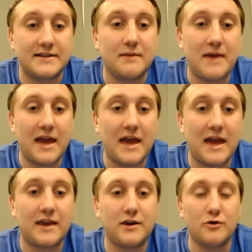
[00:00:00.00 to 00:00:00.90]
is going to
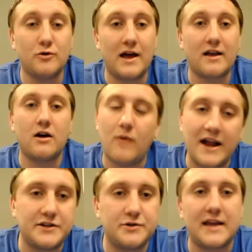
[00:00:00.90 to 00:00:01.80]
make you like, oh,
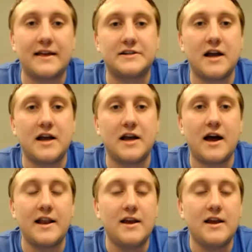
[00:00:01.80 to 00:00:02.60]
why did you take that shot?